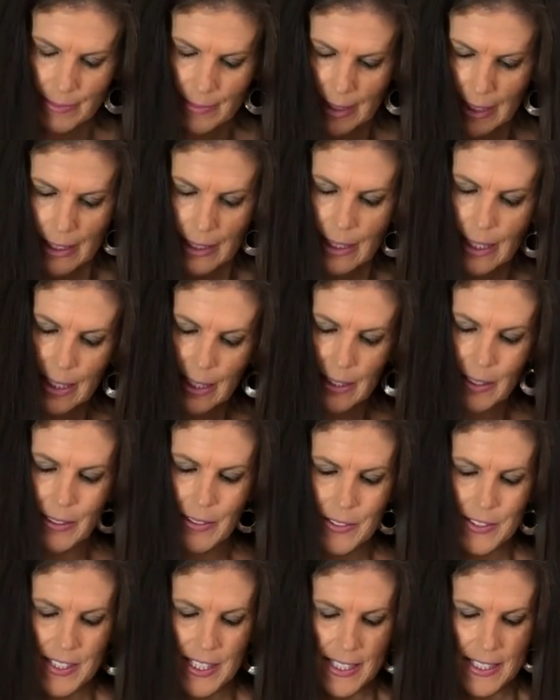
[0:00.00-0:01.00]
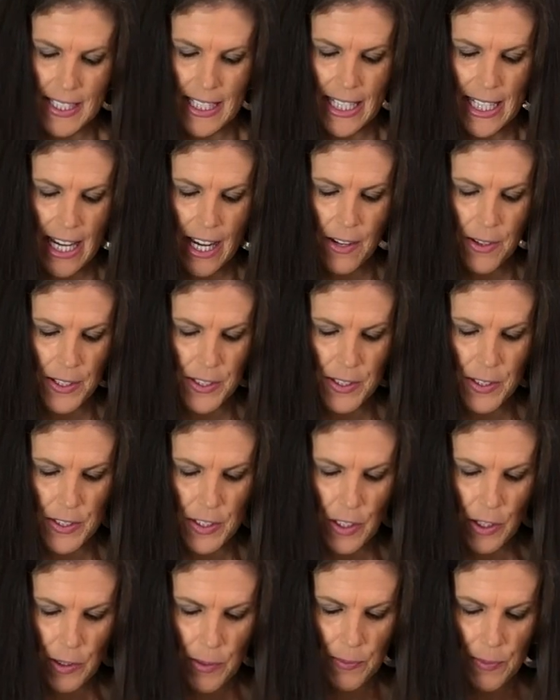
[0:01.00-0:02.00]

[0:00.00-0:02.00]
I don't know, 16 hours or so.